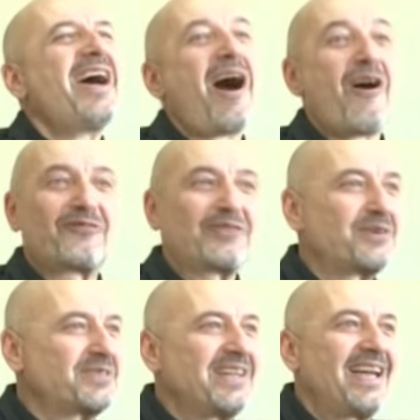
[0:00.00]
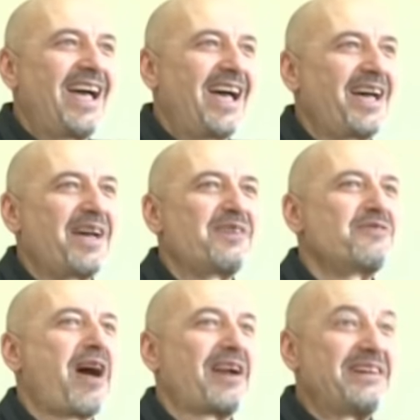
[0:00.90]
Of course,
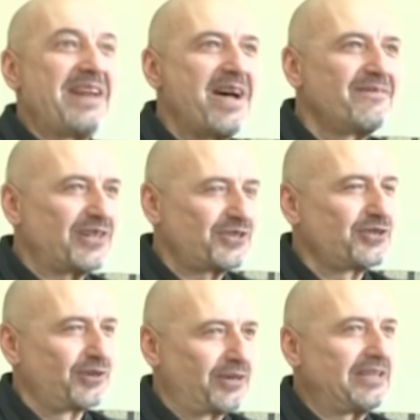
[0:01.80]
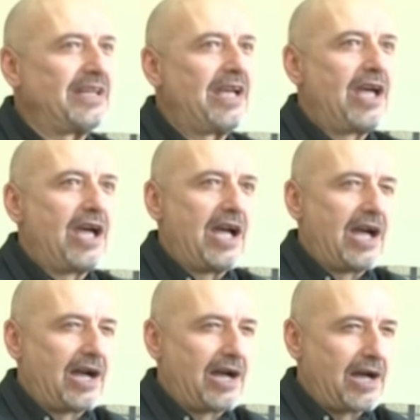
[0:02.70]
you are never sure,
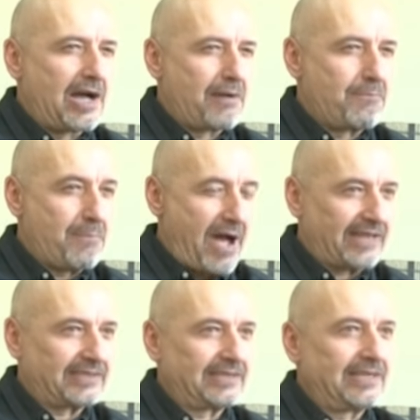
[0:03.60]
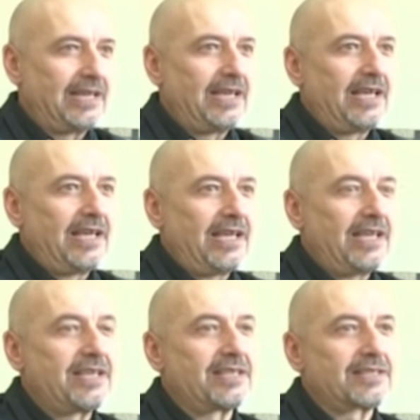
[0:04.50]
but
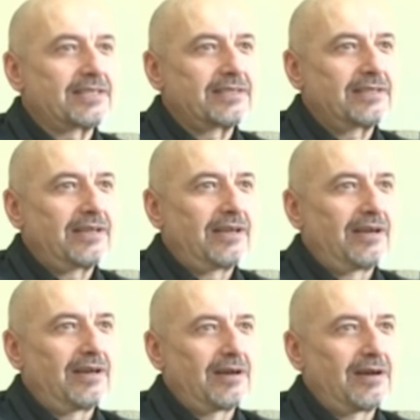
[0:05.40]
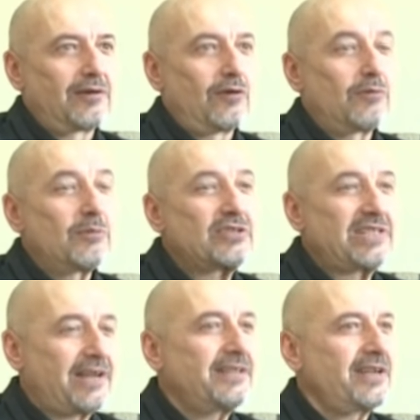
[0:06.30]
is almost
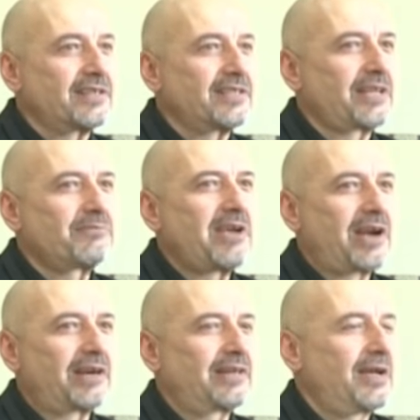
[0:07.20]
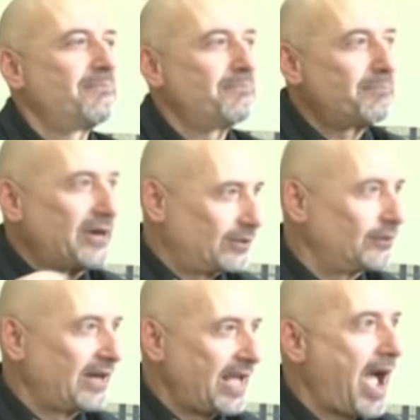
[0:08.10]
10 years we are,
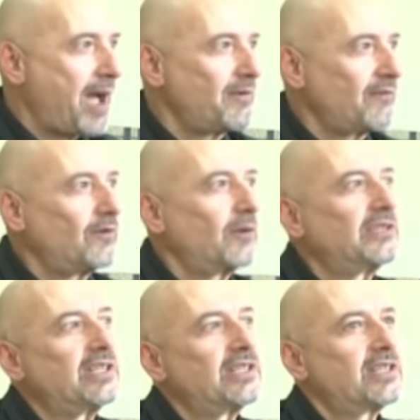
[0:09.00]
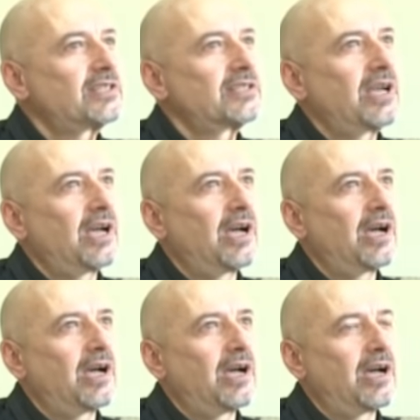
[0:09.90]
personally I'm involved in this
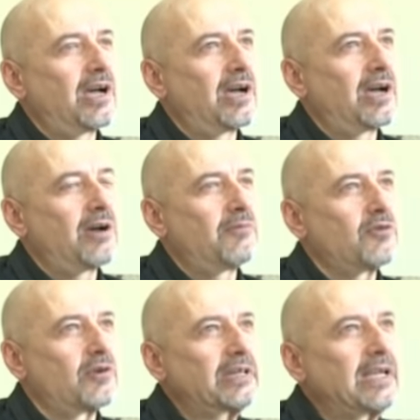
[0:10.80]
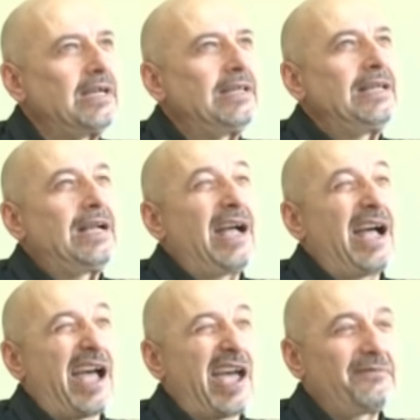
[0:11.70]
work.
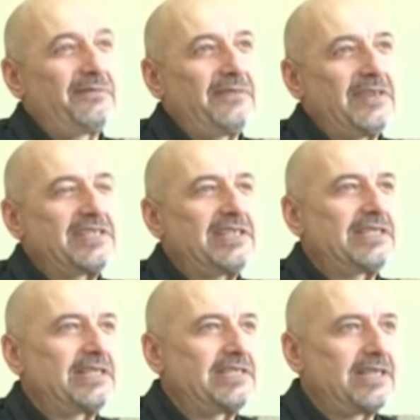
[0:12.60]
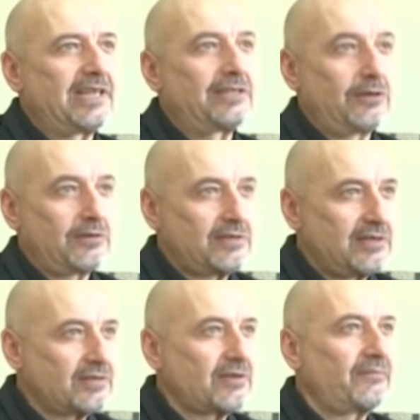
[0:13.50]
I have visited
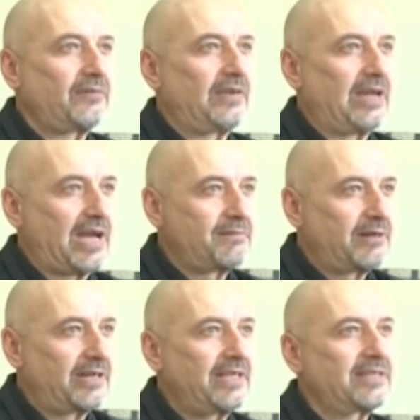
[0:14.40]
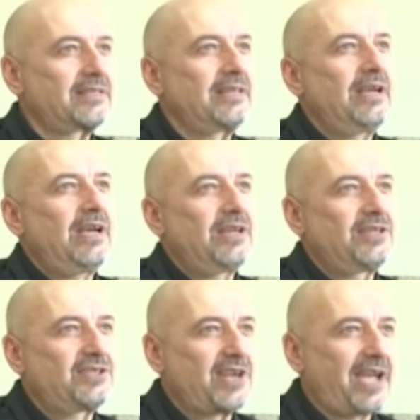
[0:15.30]
dozens of libraries,
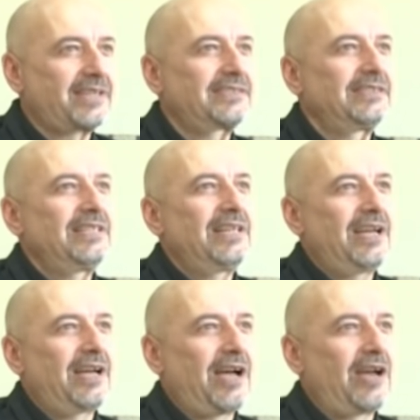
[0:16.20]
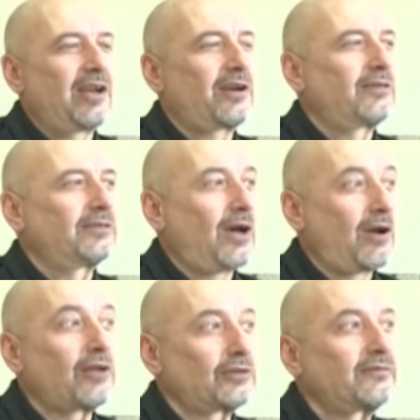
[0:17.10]
checked a lot
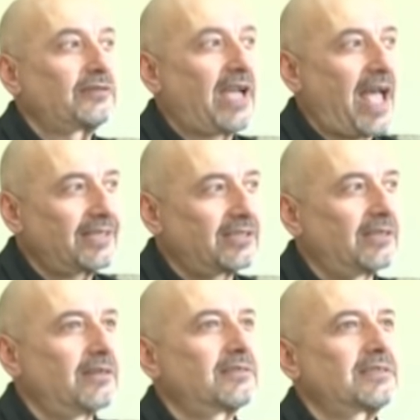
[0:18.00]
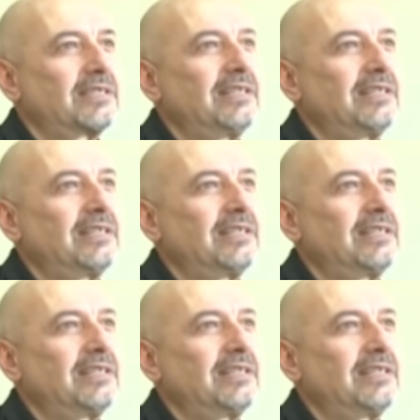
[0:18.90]
of catalogs,